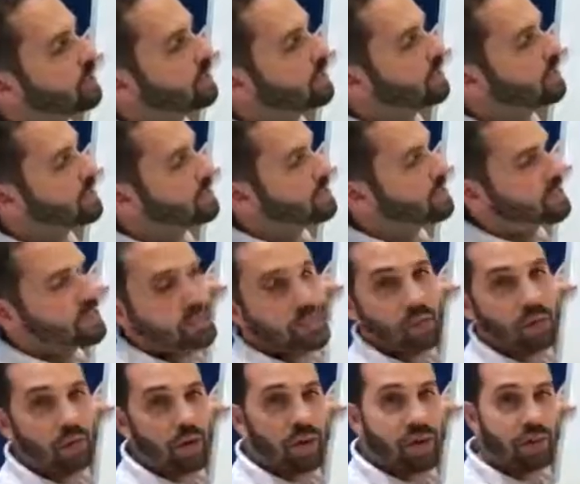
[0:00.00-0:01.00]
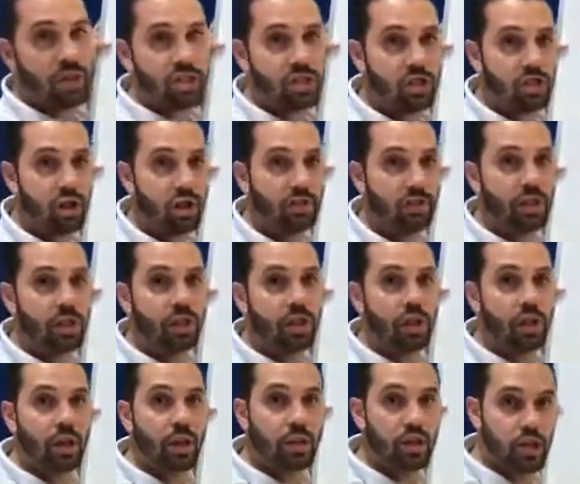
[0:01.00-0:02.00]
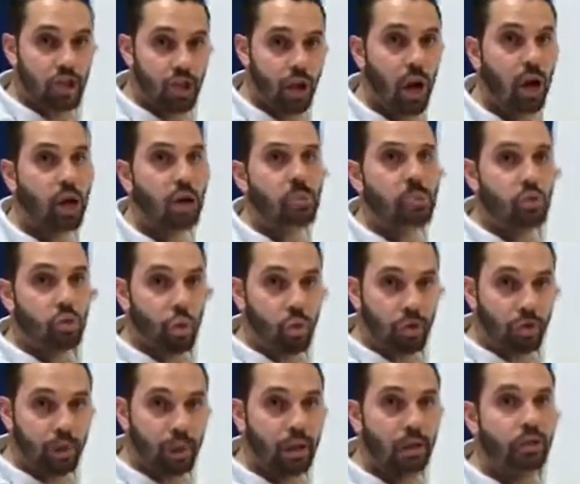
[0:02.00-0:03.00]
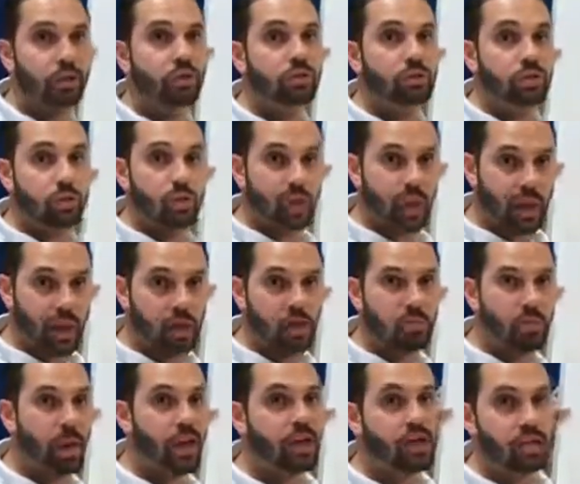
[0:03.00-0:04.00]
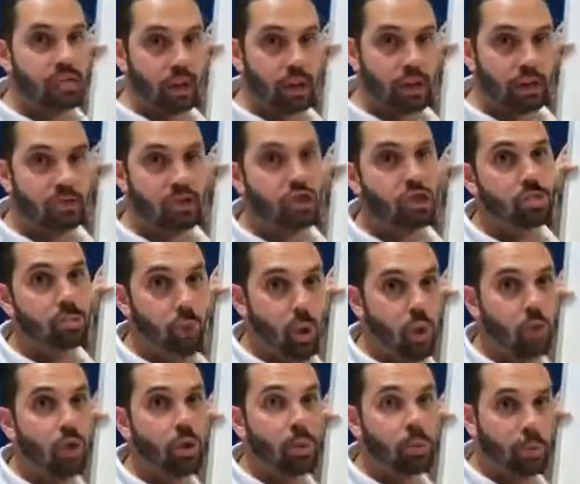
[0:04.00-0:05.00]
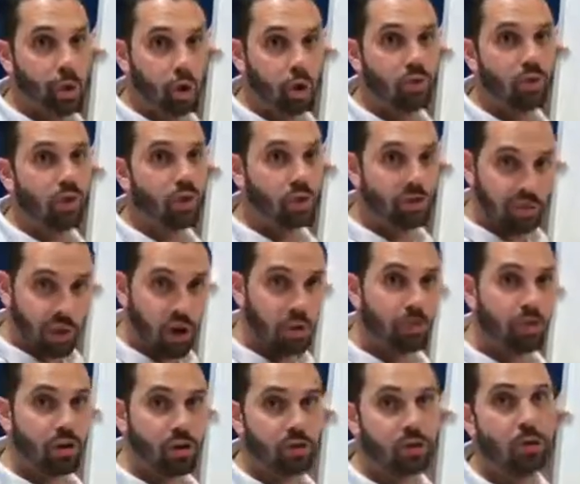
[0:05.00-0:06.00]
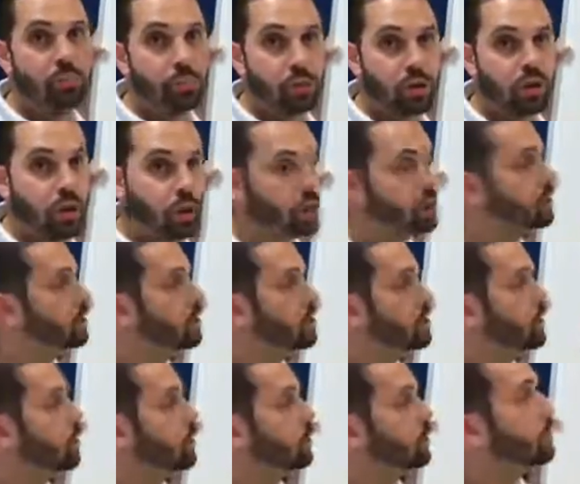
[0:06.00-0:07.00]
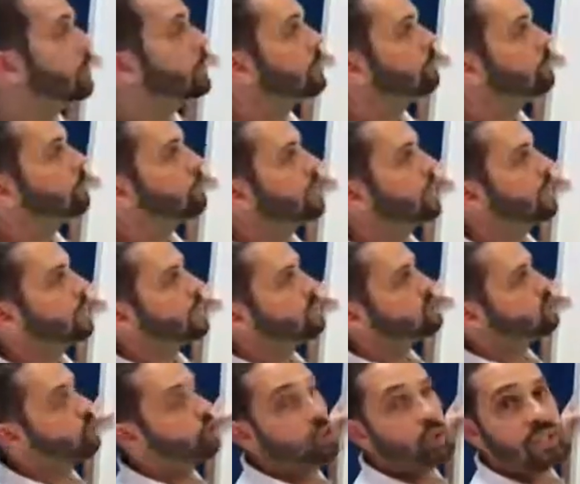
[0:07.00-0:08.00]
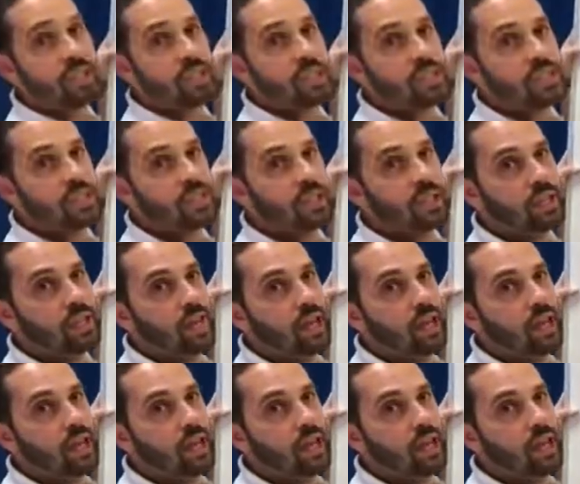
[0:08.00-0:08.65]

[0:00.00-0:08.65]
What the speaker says: the discs, right? They serve a shock absorbing so that our spine is not just bone on bone, vertebra on vertebra pushing on each other. So you can see